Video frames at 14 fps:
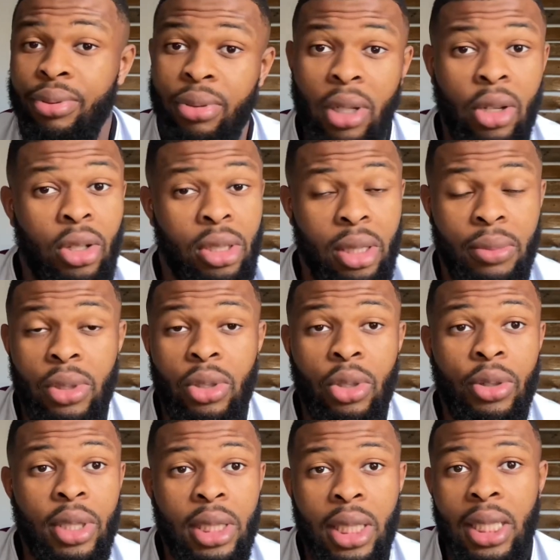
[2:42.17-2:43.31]
I've got some
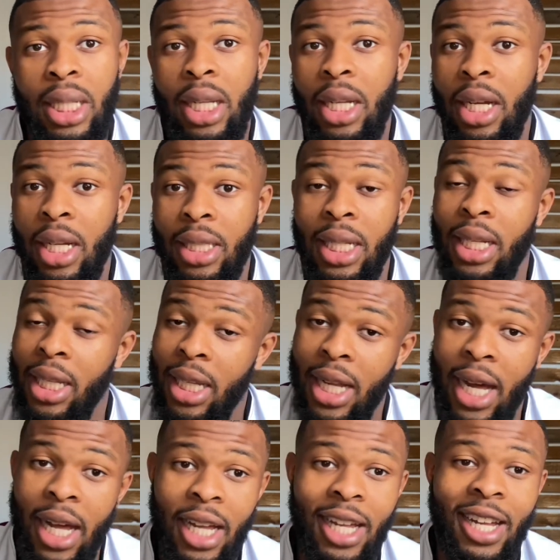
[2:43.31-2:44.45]
stories to tell you
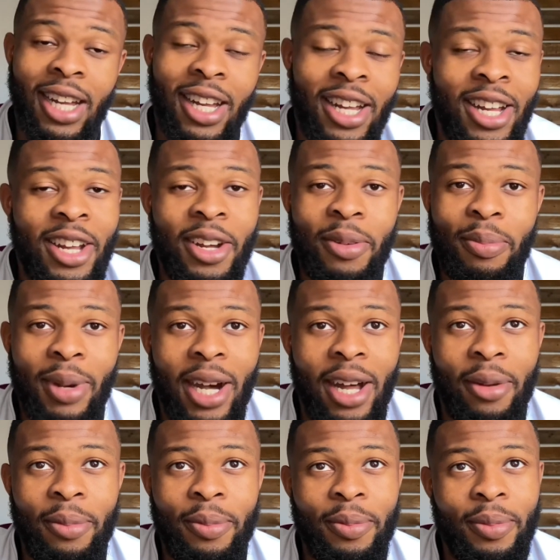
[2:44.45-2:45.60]
that.
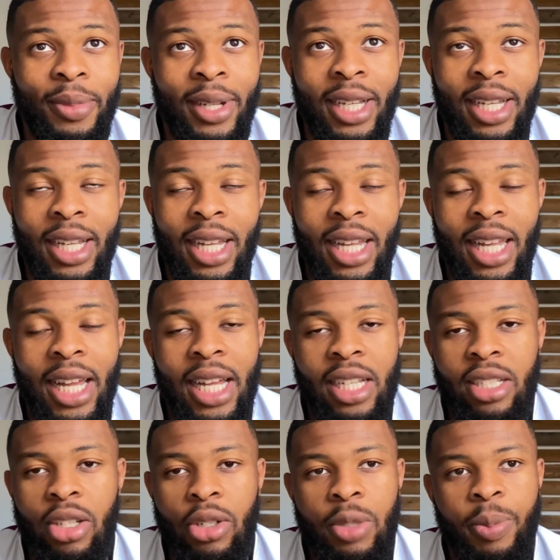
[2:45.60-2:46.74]
But yeah,
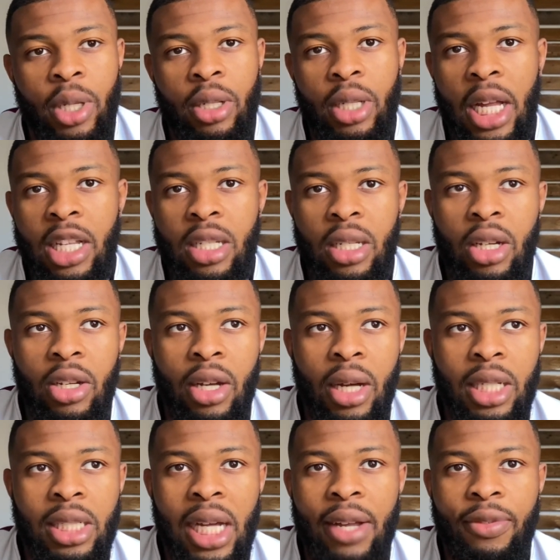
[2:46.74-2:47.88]
so it's been,
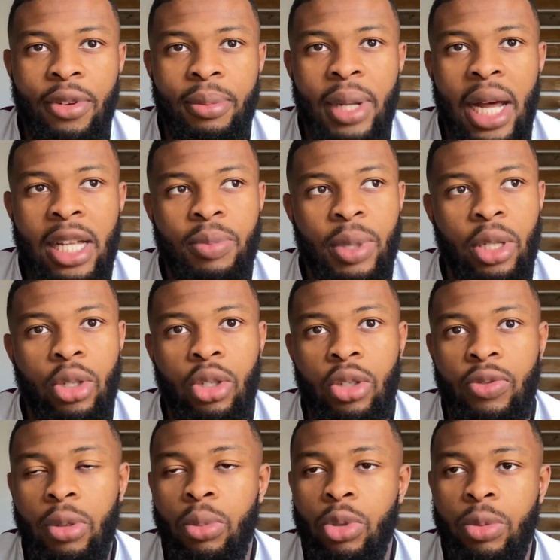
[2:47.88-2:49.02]
aside from that, it's been good.
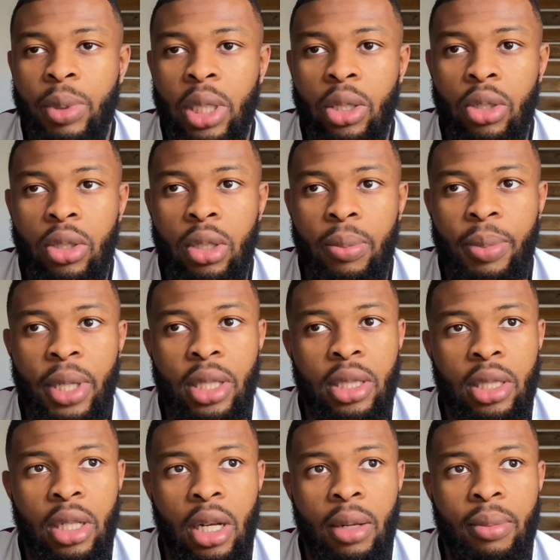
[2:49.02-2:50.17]
Football's been good.
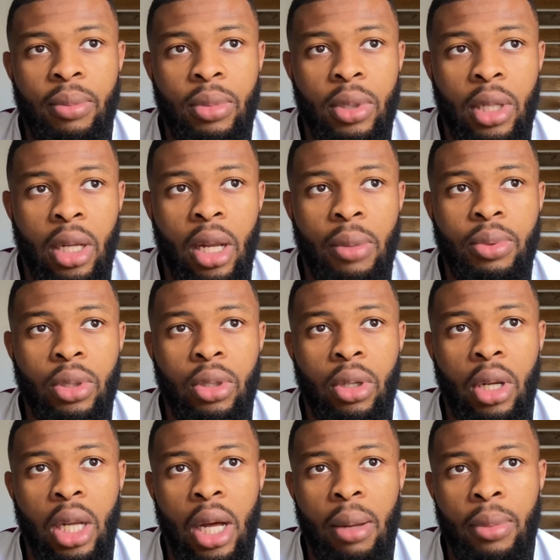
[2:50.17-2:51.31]
The club's a good
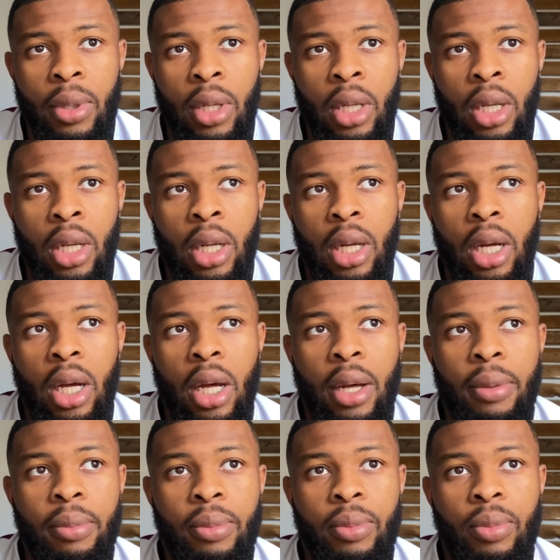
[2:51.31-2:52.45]
club.
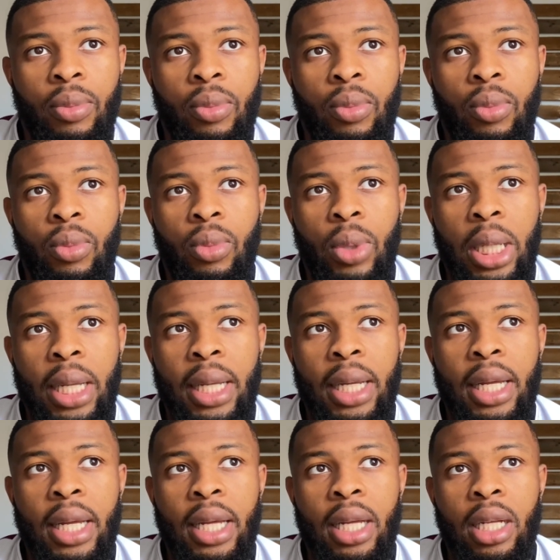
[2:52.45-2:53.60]
In
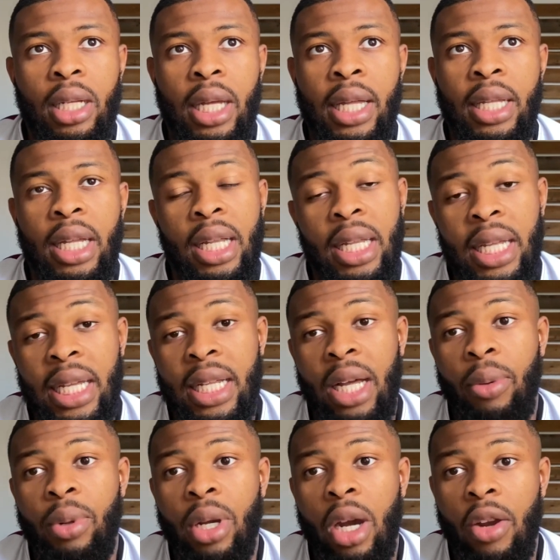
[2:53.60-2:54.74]
the league that
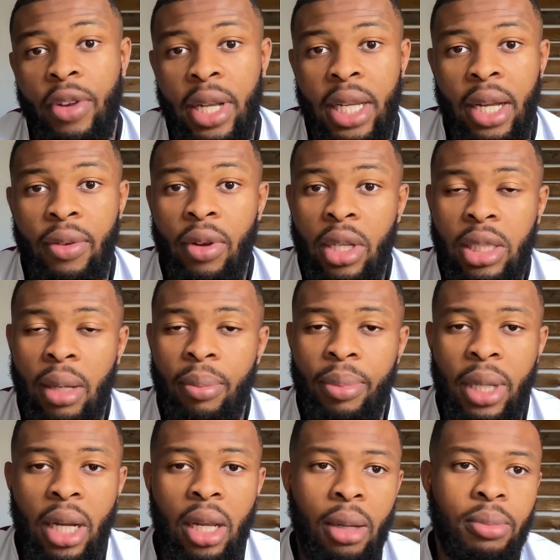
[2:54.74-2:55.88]
we are in, there are some
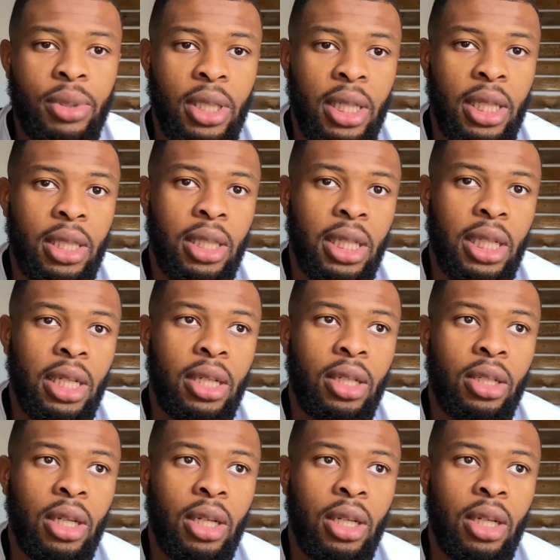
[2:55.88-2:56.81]
big clubs in this league.